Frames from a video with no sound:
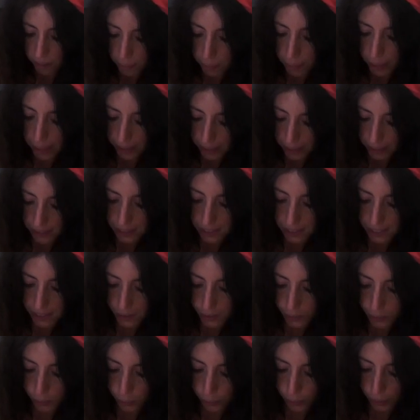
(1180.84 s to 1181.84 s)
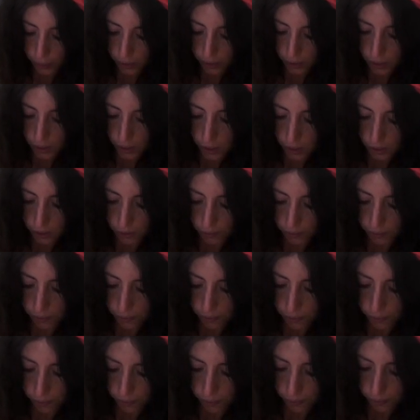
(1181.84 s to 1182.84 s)
but it still works, so
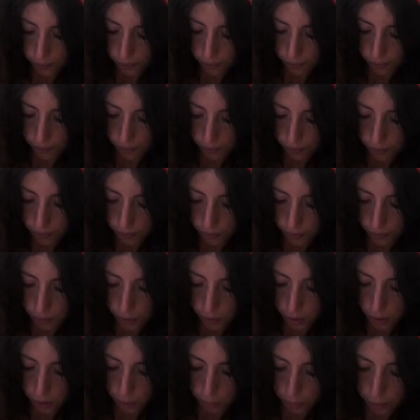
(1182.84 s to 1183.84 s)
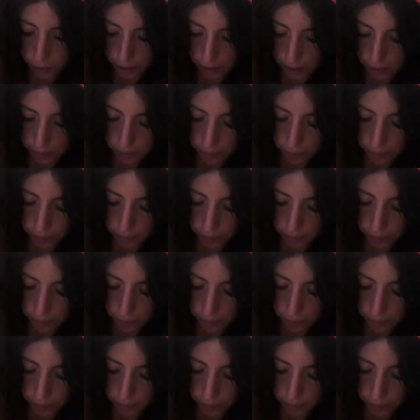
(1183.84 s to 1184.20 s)
don't worry.